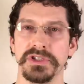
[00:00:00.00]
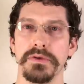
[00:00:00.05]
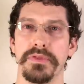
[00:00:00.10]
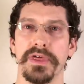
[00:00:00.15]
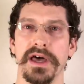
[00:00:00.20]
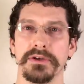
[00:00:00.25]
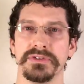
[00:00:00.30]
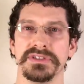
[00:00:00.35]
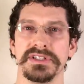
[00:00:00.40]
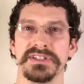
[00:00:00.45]

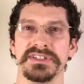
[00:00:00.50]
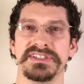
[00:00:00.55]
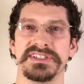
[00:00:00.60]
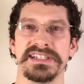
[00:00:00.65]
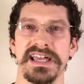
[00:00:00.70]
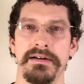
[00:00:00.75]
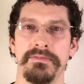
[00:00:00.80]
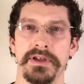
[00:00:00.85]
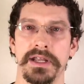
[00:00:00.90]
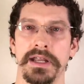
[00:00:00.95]

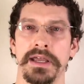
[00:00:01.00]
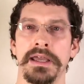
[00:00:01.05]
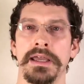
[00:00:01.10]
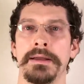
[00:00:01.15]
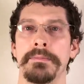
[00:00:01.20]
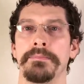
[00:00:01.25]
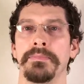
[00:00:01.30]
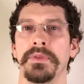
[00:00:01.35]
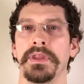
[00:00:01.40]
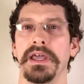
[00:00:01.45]
2007,
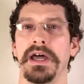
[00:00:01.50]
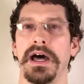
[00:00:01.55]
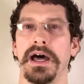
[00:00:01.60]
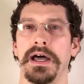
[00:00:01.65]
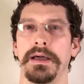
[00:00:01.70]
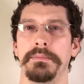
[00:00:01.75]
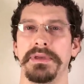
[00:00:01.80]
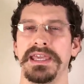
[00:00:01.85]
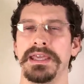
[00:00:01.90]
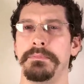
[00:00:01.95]

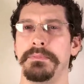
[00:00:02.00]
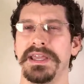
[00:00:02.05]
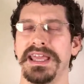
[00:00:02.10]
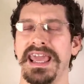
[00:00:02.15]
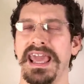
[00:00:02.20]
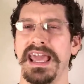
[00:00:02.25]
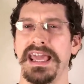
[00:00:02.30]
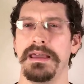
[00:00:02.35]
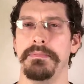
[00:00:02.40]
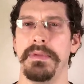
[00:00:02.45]
it
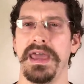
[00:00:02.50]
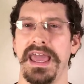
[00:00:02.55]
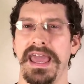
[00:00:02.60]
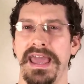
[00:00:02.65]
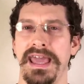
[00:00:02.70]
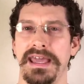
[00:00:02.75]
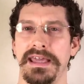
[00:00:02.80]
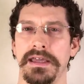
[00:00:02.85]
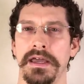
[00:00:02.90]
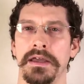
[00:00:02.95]
became
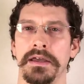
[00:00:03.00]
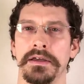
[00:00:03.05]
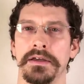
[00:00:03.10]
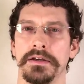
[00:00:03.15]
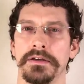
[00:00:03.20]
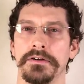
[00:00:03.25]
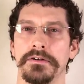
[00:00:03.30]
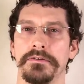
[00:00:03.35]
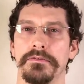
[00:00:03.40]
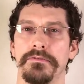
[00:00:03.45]
a
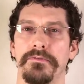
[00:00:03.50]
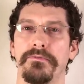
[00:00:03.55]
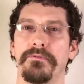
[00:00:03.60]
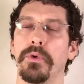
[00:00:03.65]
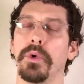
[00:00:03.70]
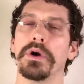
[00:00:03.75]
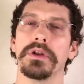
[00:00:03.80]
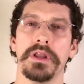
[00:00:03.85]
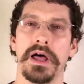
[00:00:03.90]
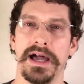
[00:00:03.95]

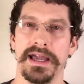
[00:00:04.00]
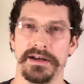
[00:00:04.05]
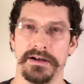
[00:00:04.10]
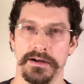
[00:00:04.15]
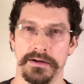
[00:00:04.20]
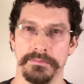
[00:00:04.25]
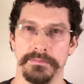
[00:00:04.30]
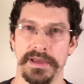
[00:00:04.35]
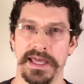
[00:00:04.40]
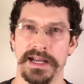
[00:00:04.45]

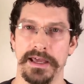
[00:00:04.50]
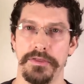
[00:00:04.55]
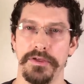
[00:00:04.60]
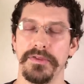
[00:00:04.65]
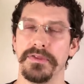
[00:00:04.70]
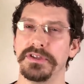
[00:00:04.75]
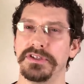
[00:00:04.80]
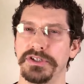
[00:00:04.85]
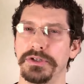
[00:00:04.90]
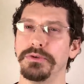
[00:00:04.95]
four-liner, and I
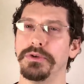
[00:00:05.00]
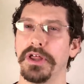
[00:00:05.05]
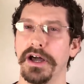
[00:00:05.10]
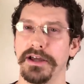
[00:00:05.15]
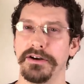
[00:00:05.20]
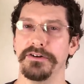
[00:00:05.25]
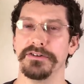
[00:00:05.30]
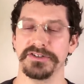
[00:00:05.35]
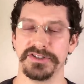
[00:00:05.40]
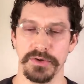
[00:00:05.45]
think the
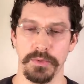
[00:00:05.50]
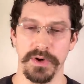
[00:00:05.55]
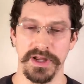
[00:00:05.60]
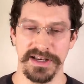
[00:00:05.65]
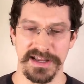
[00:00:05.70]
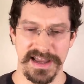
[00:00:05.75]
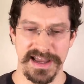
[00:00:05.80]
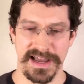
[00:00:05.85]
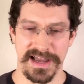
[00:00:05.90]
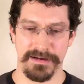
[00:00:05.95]
two-liner is the
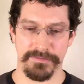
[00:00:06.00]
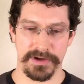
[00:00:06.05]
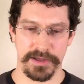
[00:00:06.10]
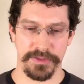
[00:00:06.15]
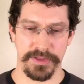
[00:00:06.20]
one to have.